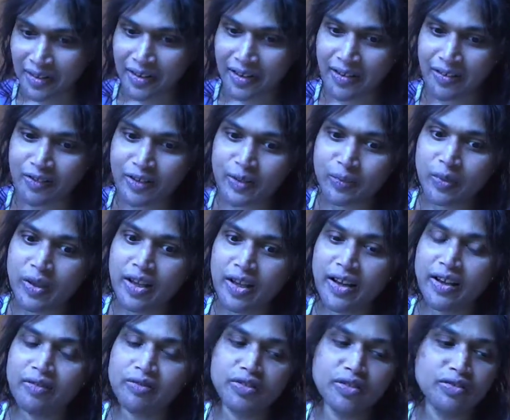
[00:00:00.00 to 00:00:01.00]
I was
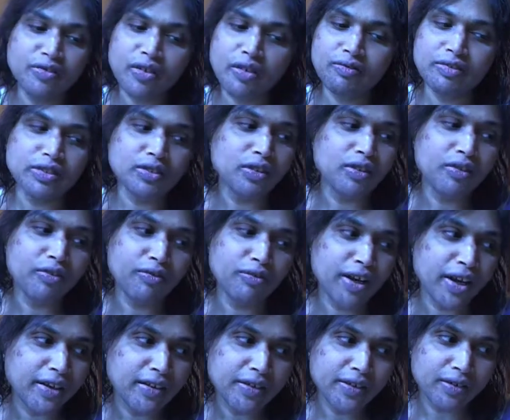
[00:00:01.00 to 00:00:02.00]
plan I was I was all
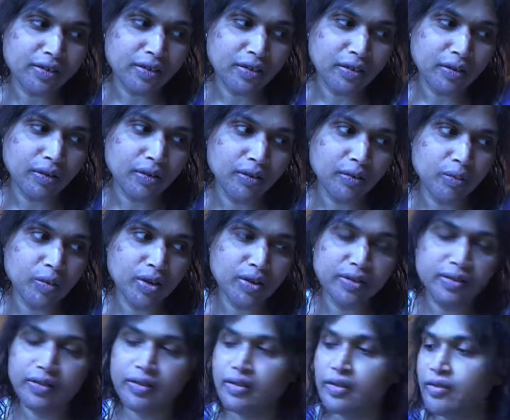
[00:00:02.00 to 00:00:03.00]
ready to go, but I
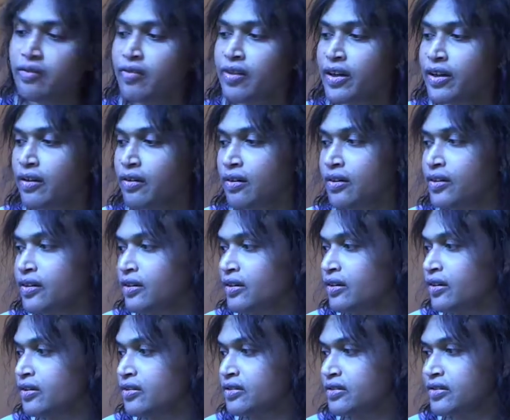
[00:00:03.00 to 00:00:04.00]
just when I got here
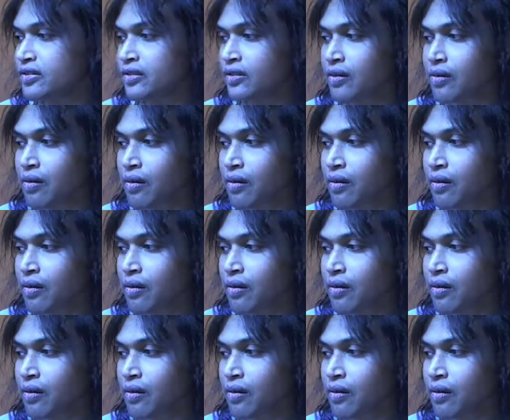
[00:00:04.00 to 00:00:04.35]
I just